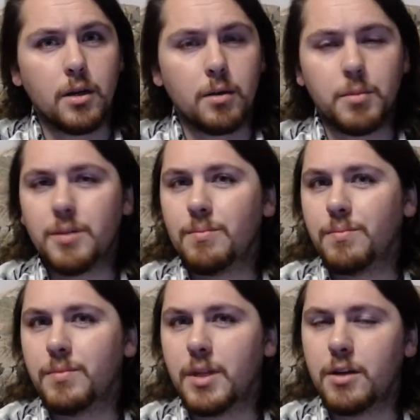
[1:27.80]
But
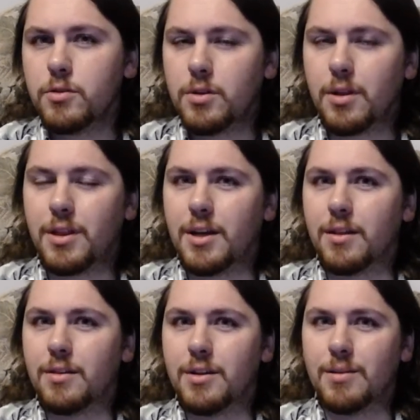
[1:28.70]
here's the thing
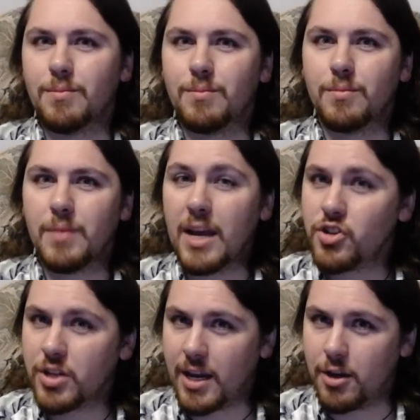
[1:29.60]
that
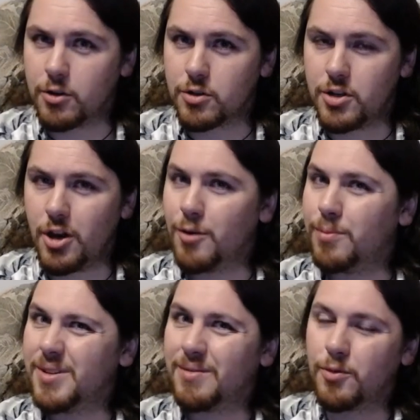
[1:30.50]
educators know,
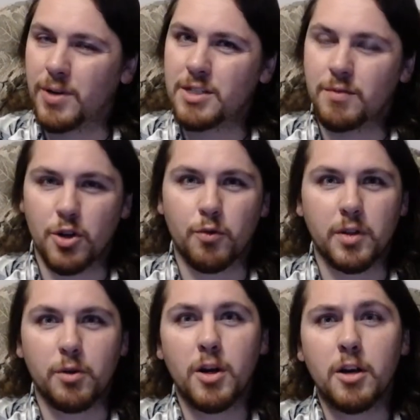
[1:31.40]
but the rest of us aren't really
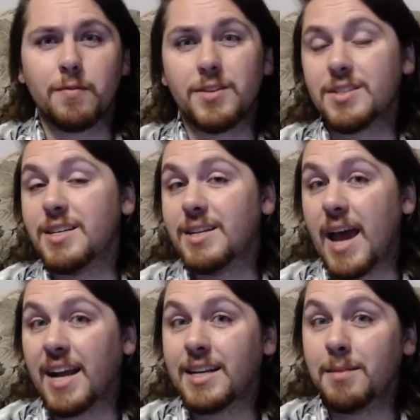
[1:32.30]
aware of, is that
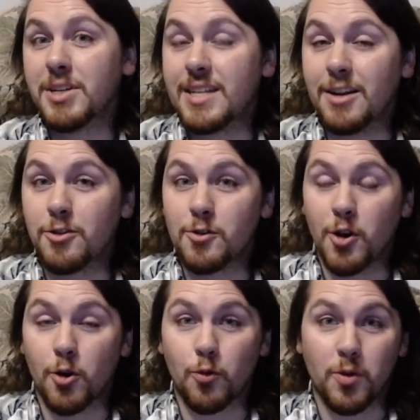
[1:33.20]
academic standards
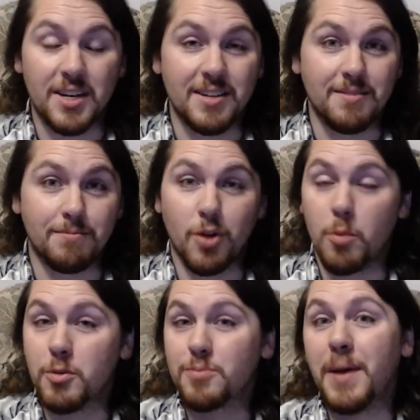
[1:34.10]
are written
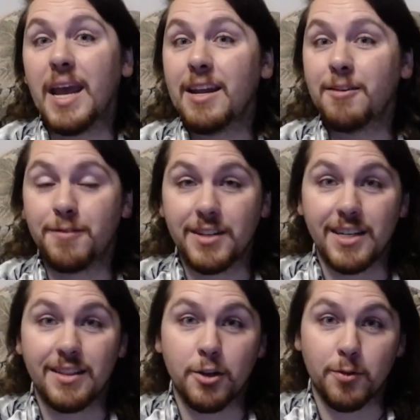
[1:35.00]
almost painfully
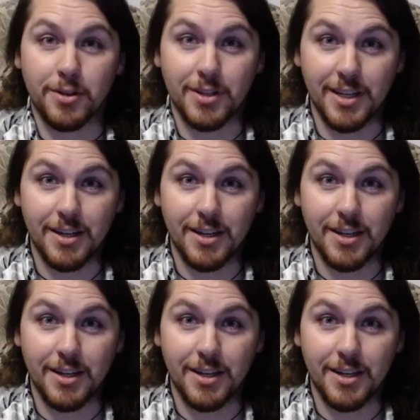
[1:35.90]
literally.